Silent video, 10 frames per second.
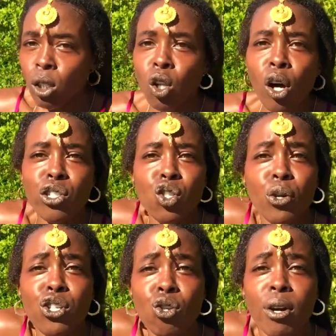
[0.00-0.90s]
Long
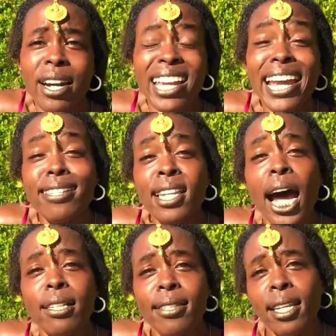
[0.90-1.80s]
story short, he has
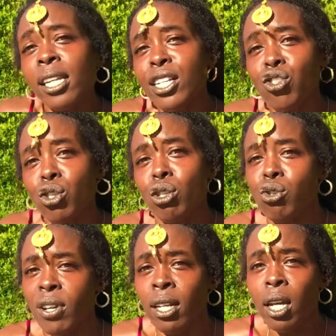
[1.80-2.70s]
not seen his
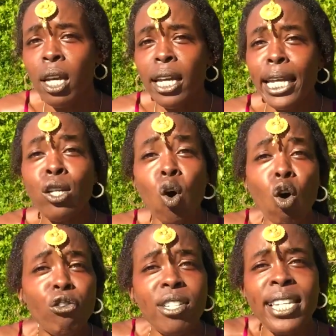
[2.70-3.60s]
children in
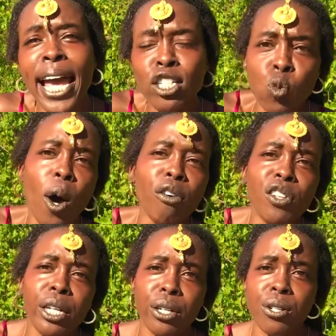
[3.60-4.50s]
over 10, 12
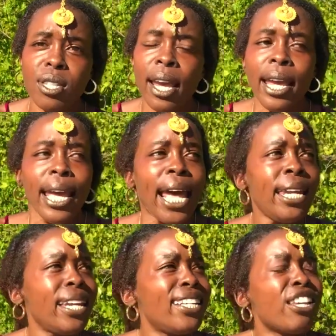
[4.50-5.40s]
years.
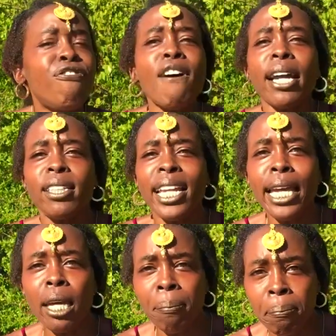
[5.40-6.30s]
And it has affected
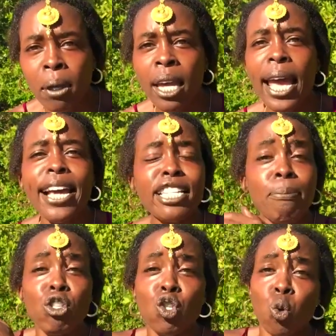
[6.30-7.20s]
him as
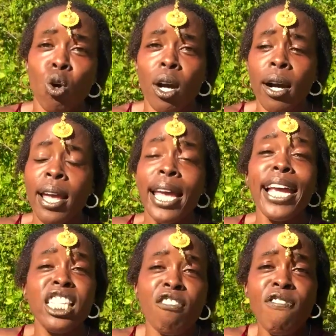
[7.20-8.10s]
I'm sure
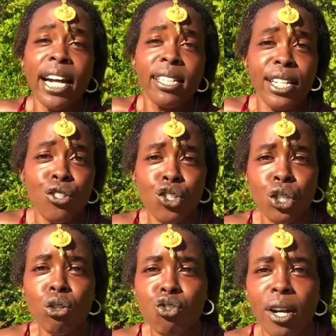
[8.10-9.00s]
it's affected his
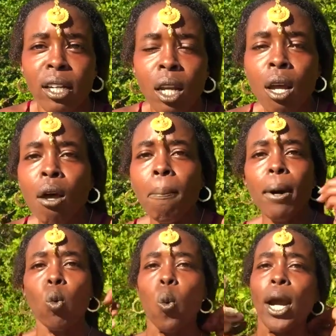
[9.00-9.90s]
children.
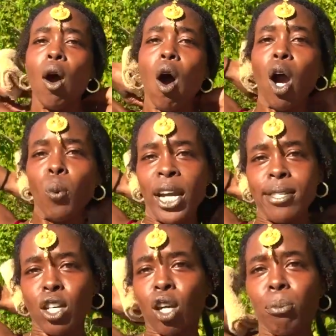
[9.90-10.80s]
But where are we
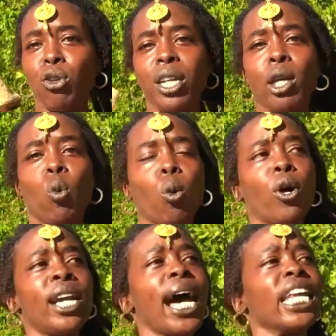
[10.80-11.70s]
as a community where
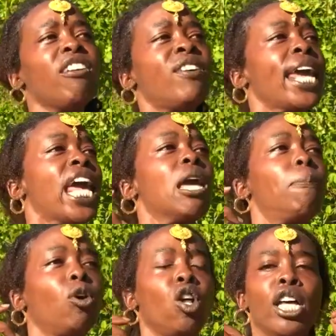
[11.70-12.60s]
we're not even
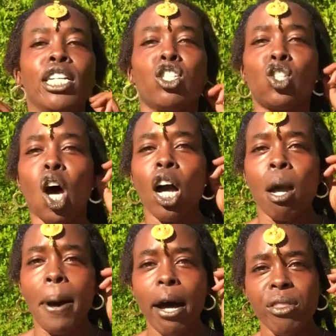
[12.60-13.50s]
able to talk
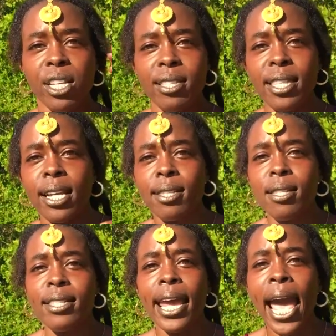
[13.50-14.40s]
about these things
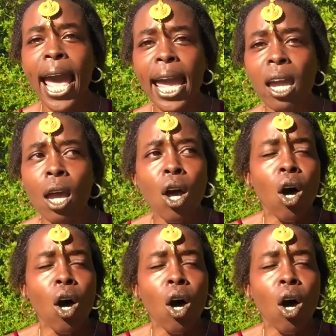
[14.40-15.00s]
and say, hey,